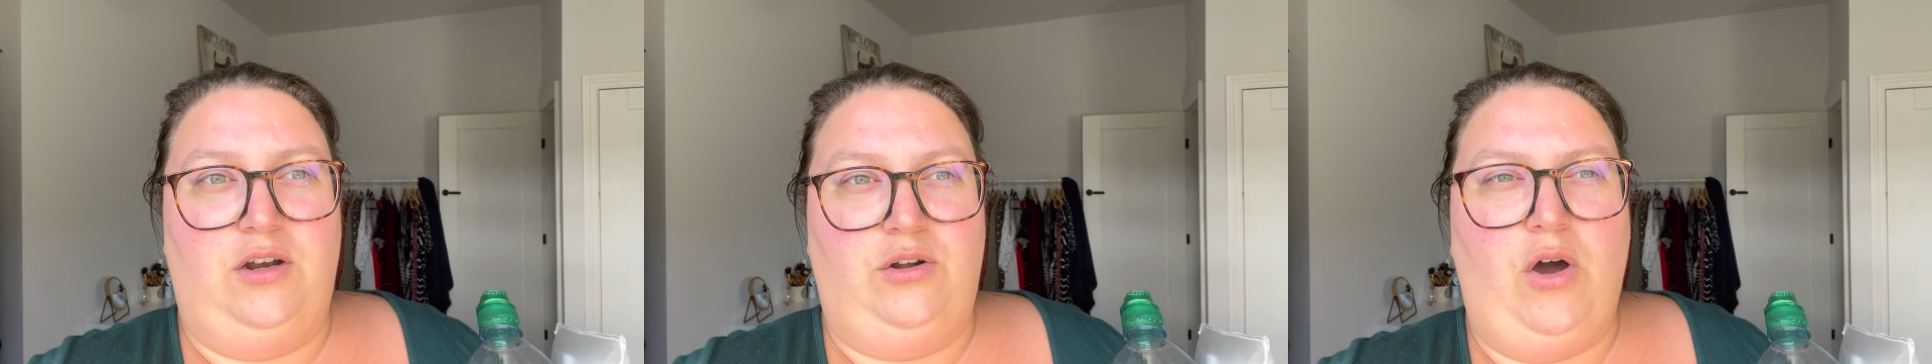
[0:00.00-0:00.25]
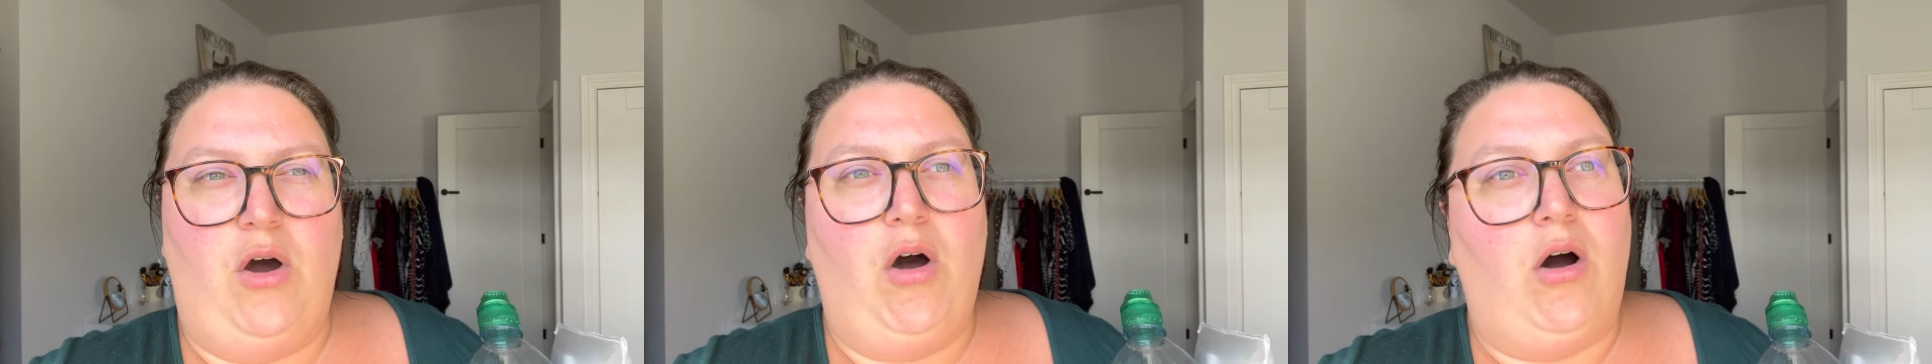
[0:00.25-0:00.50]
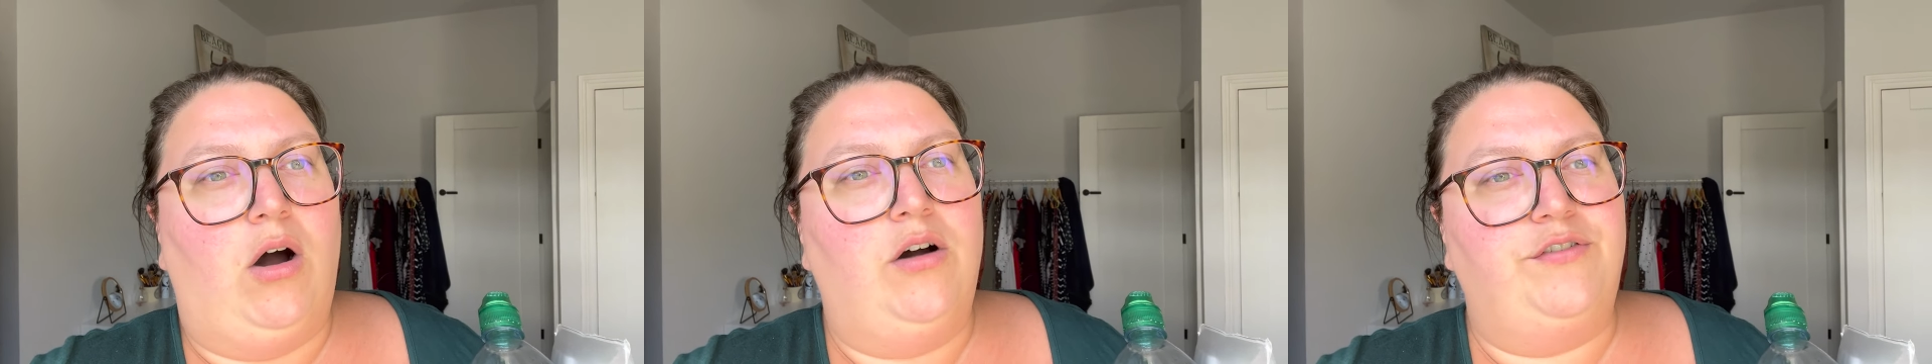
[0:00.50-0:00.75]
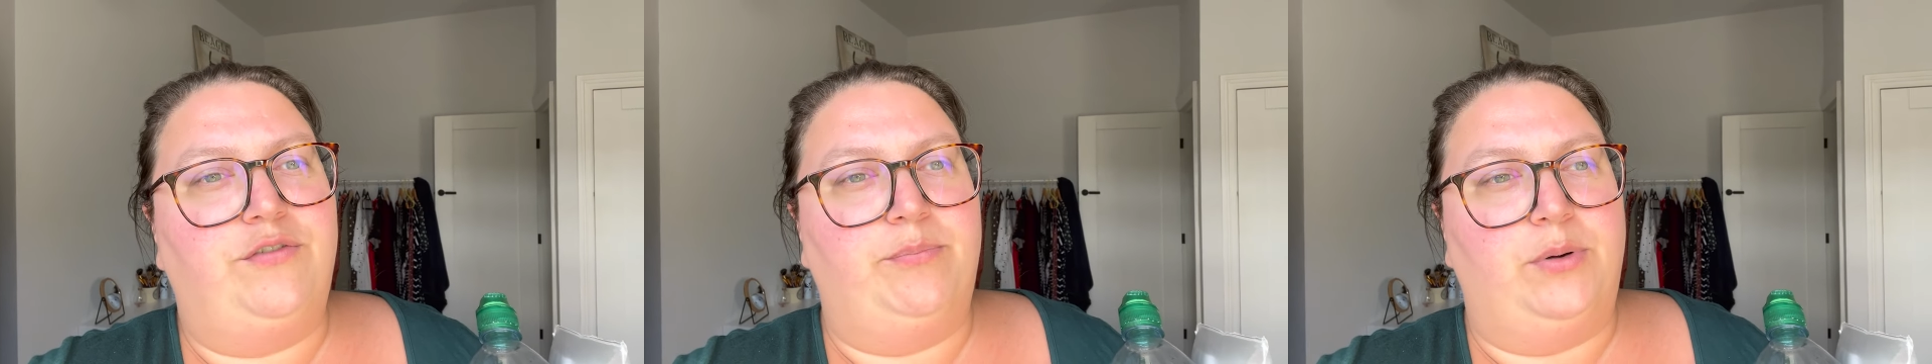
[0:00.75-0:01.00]
not
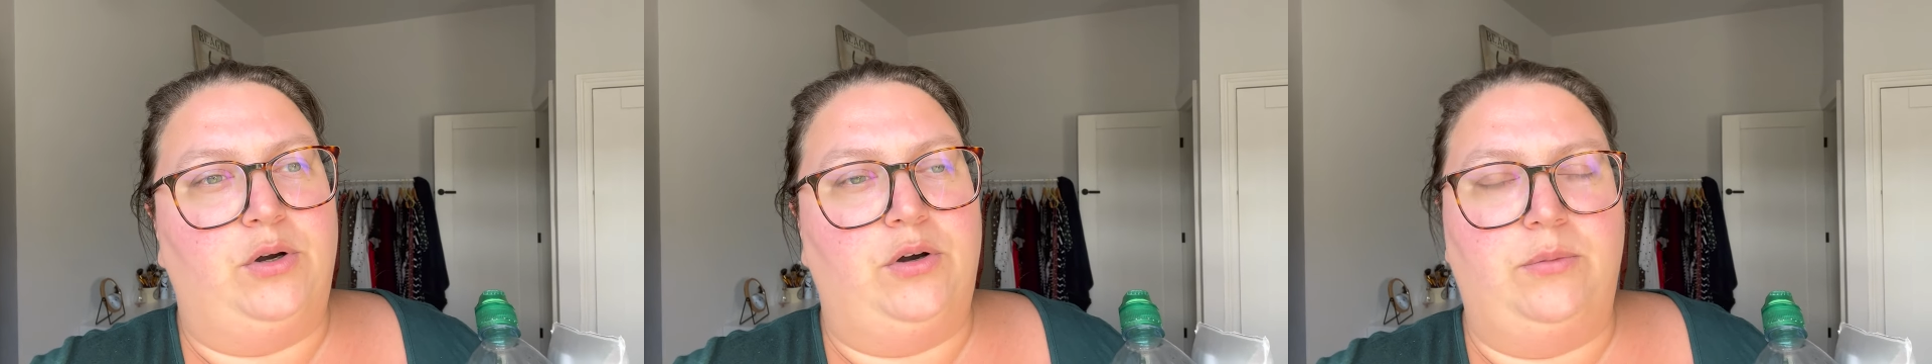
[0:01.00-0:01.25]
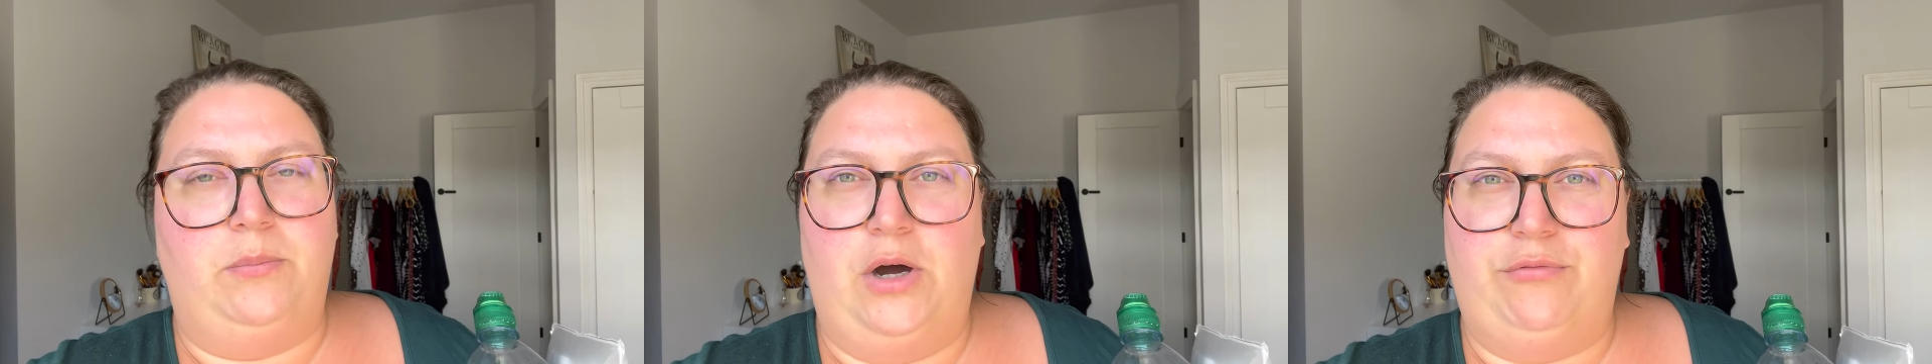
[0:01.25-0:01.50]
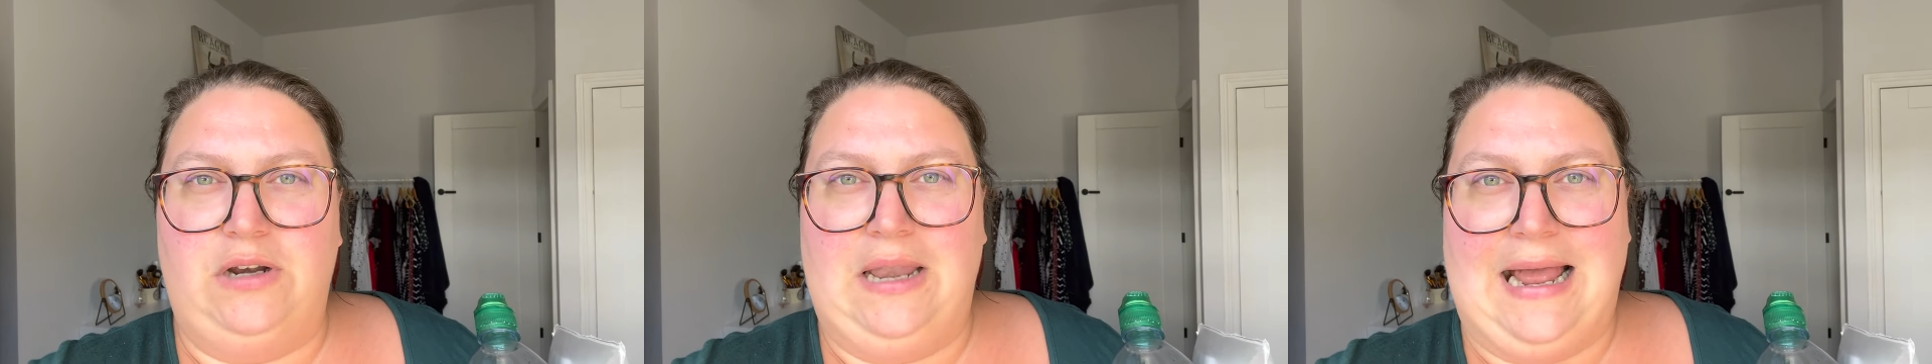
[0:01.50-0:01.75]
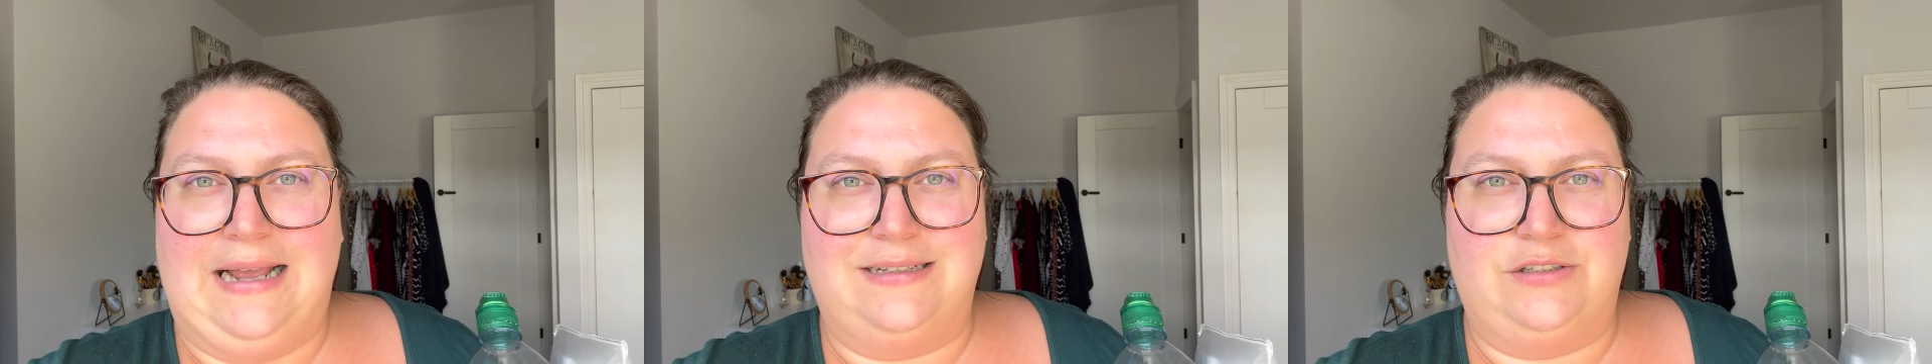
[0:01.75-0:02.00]
off, but more
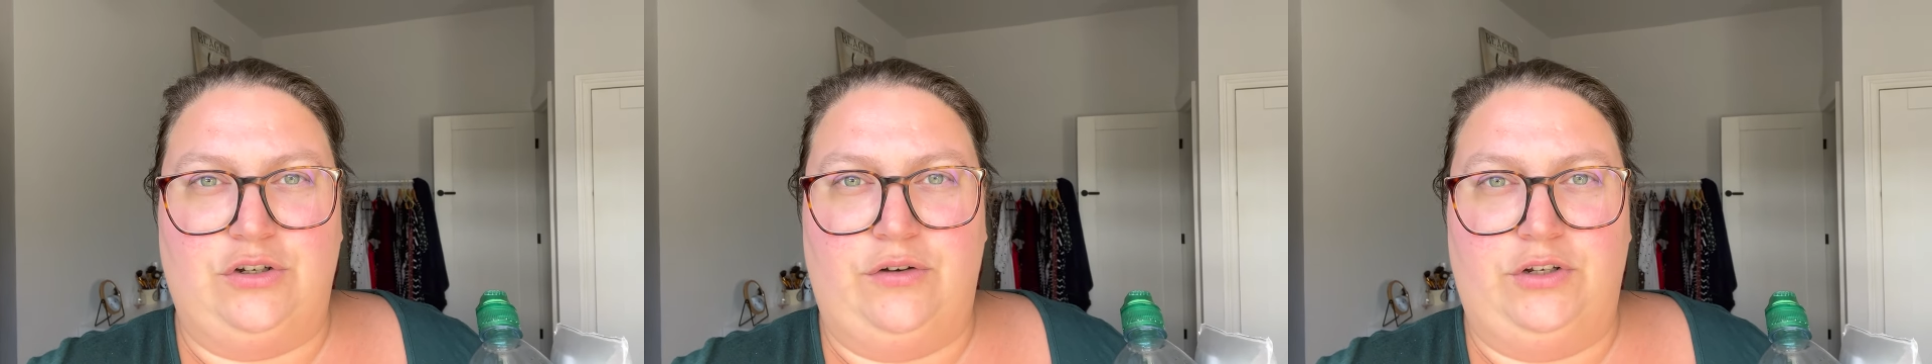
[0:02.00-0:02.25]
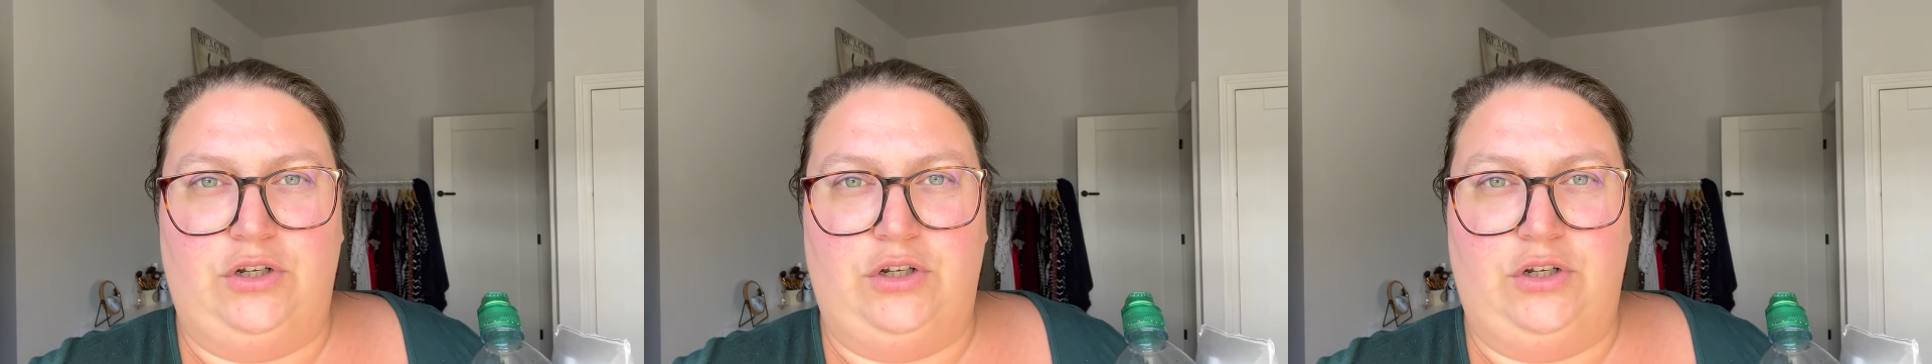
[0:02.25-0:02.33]
relaxed over